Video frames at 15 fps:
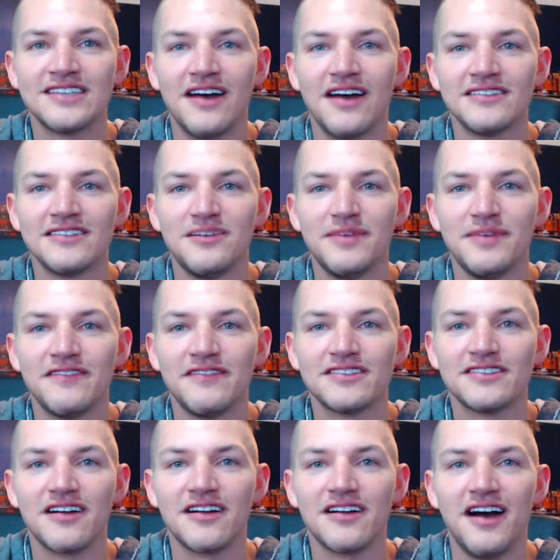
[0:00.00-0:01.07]
Caused a little bit of a
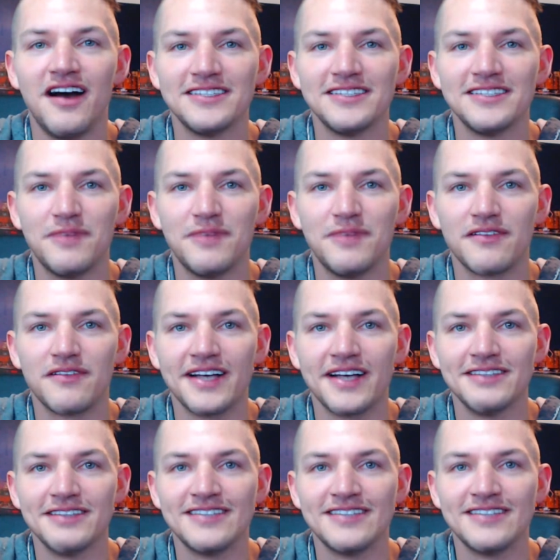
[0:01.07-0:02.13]
stir. Caused a little bit of a
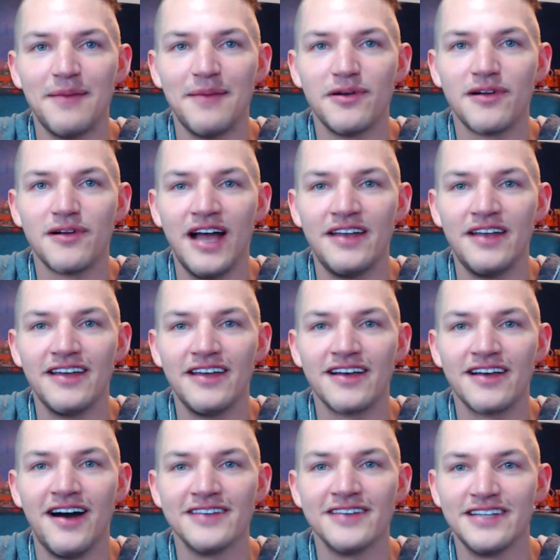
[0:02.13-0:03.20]
ruckus last time you were on. You gonna
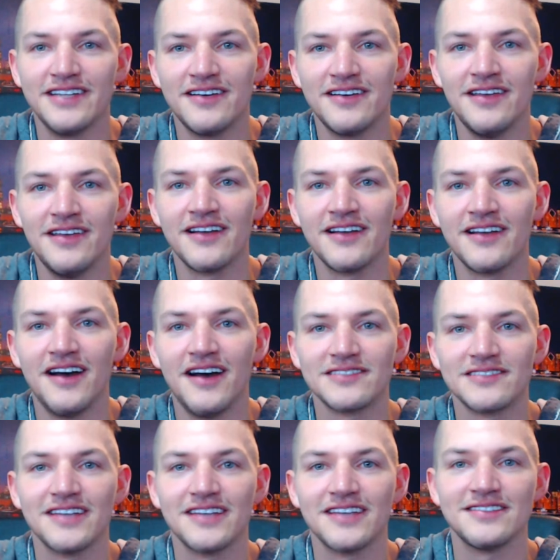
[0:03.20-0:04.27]
cause a
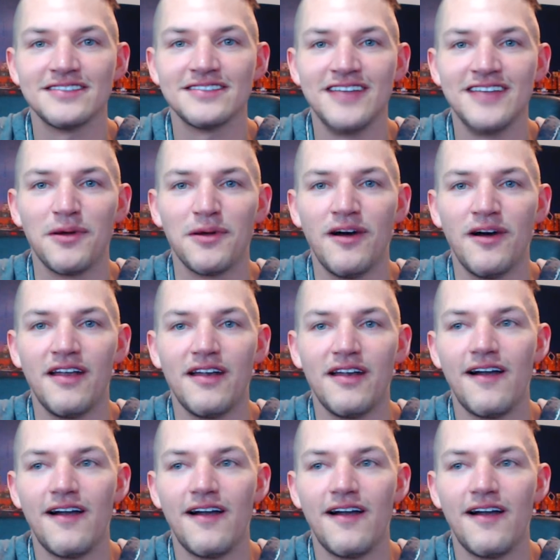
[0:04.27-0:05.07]
ruckus this time or what?